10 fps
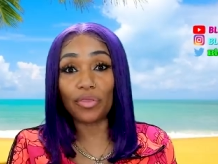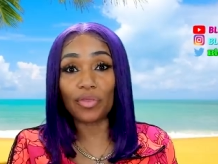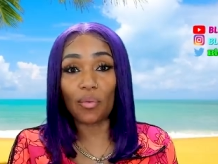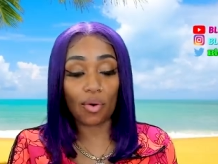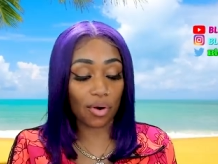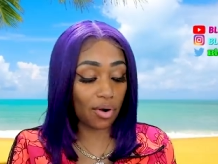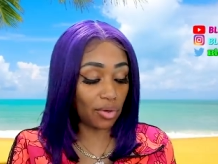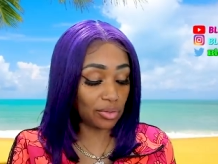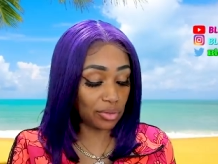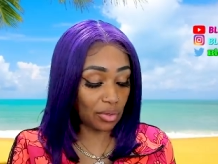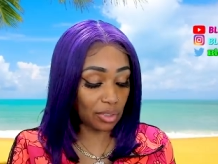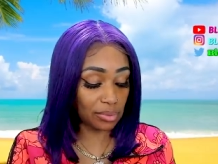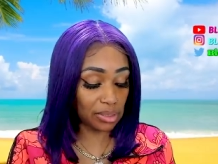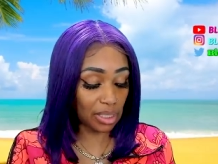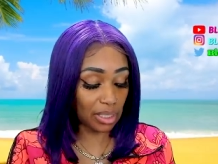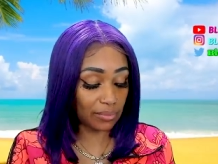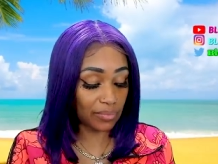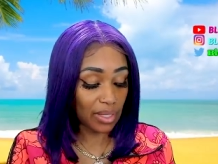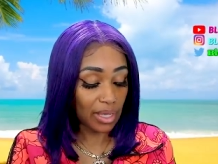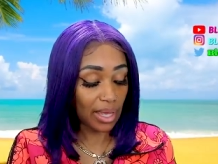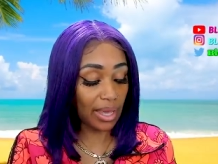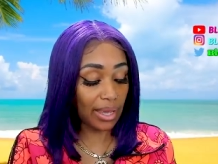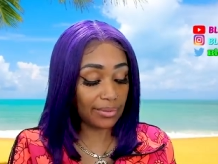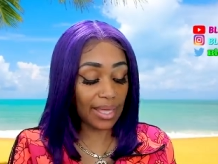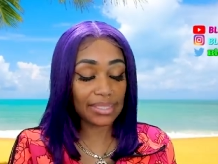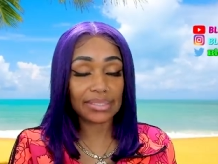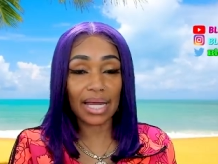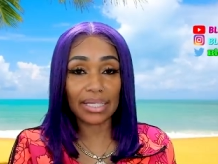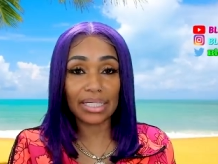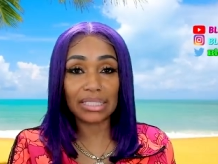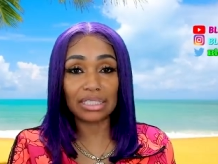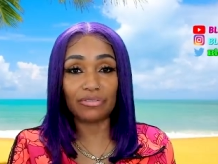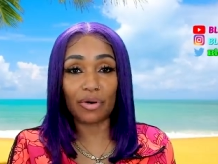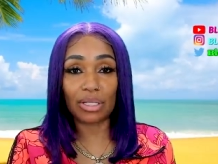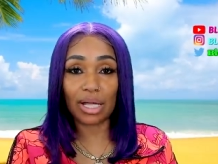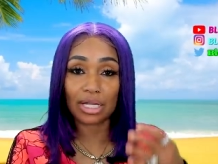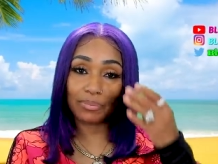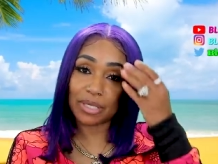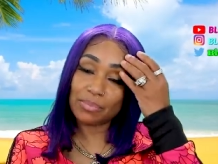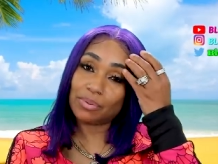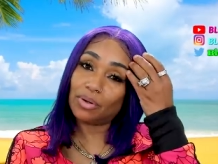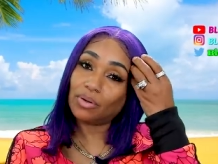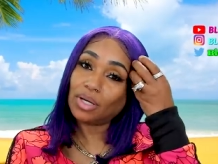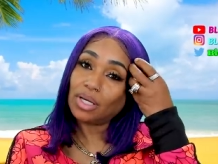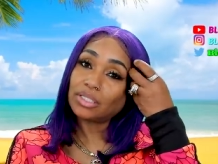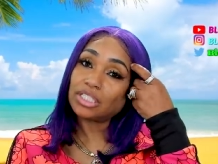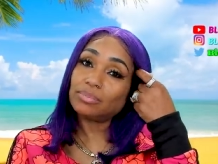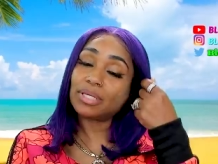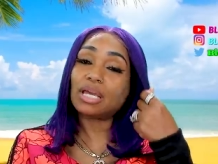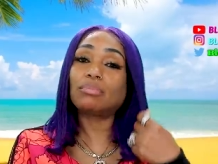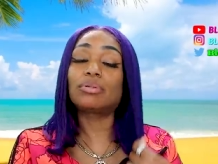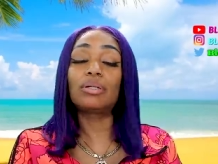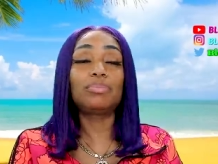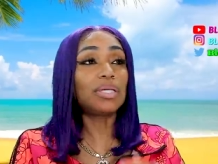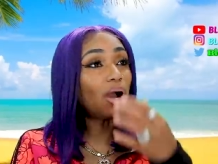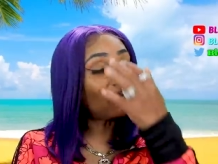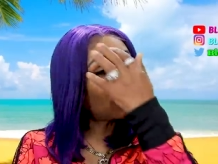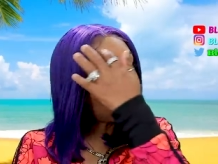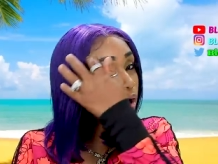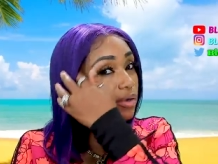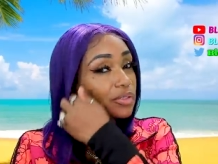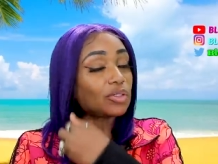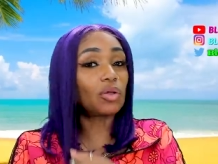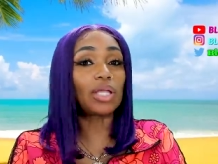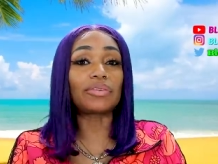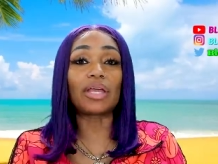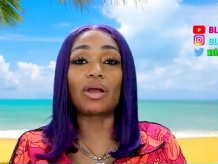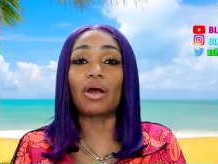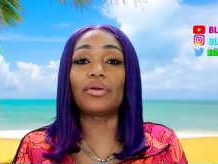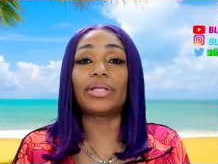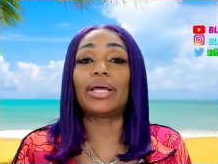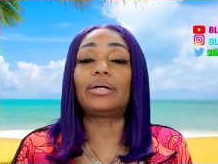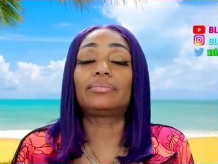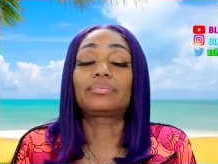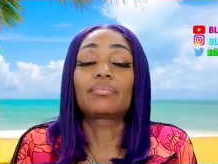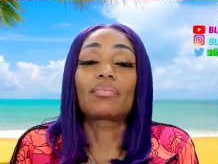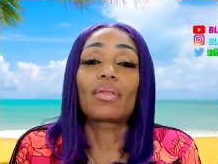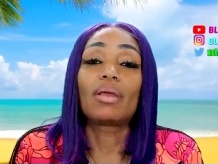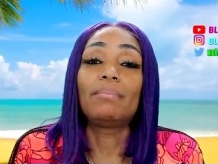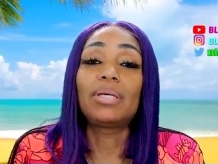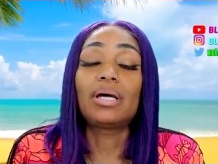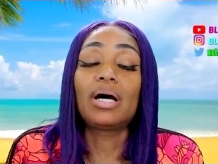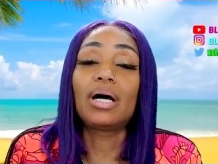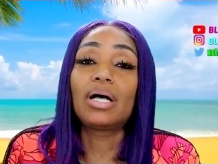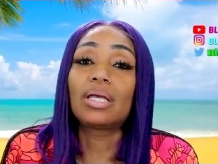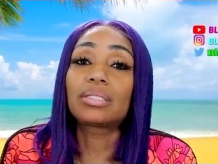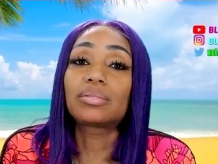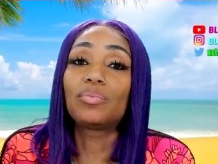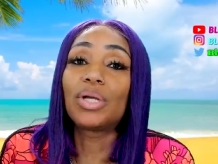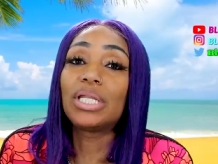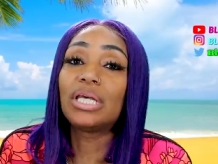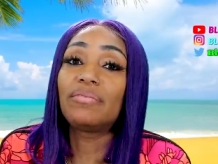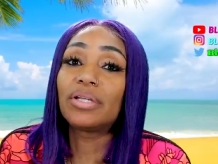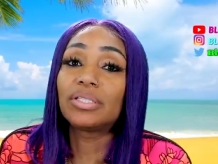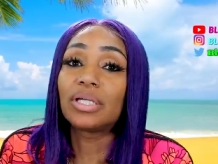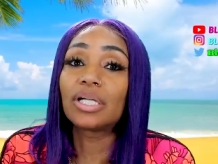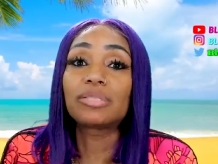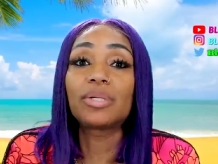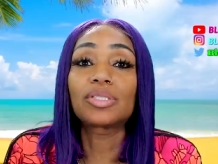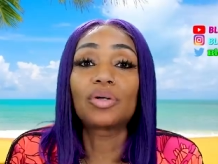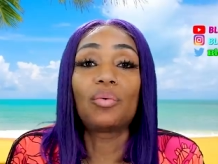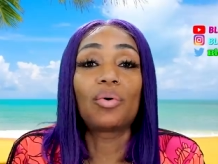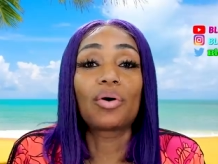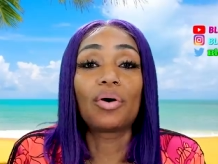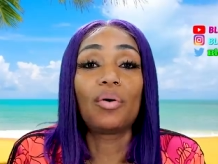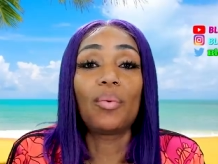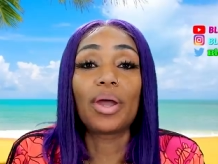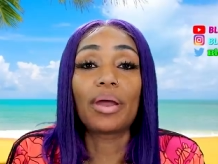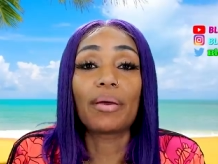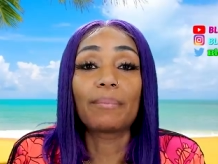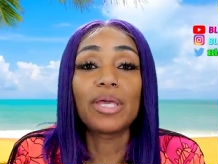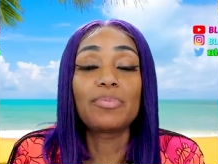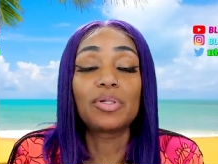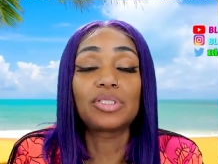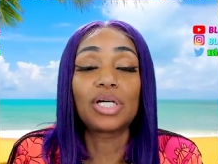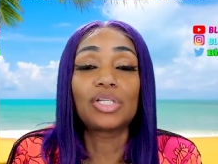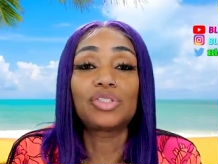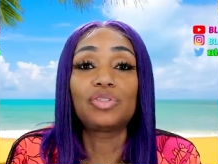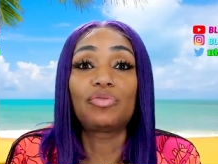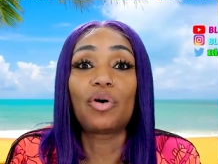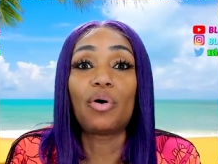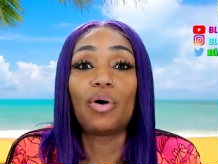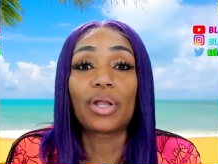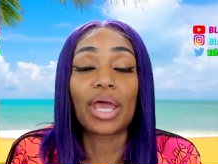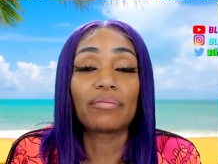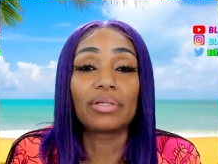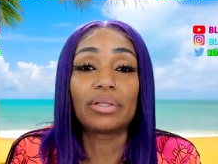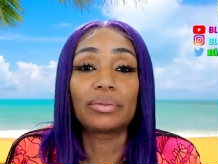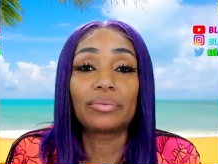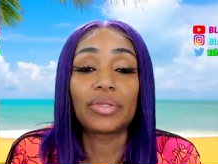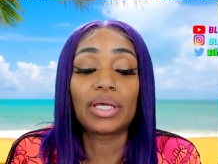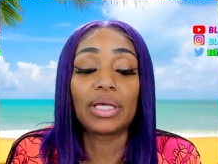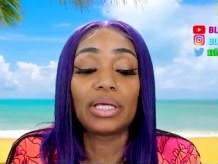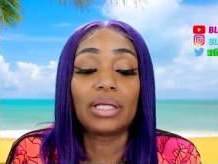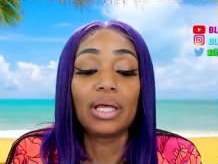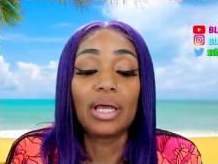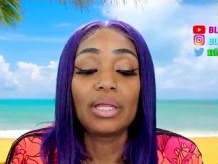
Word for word: with the world. You know what I'm saying? And that's not easy for a lot of people to be able to be off guard, you know, let their guard down because we live in a judgmental world where people judge you for on every little thing